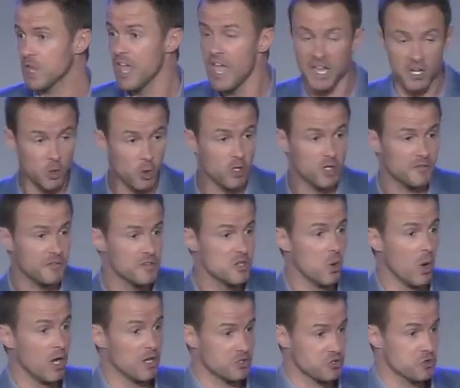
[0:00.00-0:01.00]
In order for you
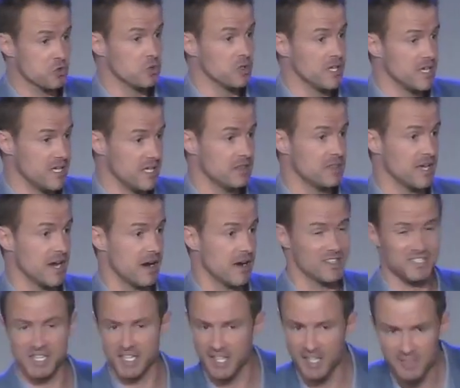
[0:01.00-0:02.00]
all to truly get there,
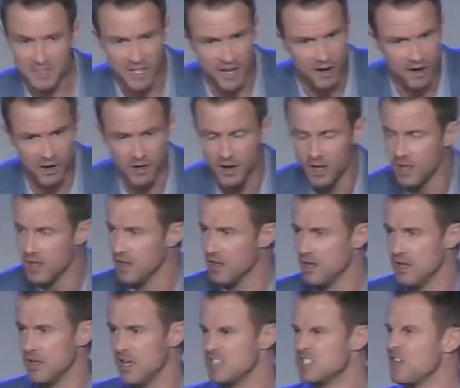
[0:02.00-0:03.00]
and to get there
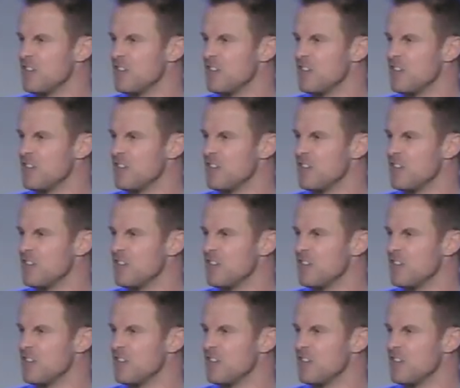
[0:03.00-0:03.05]
as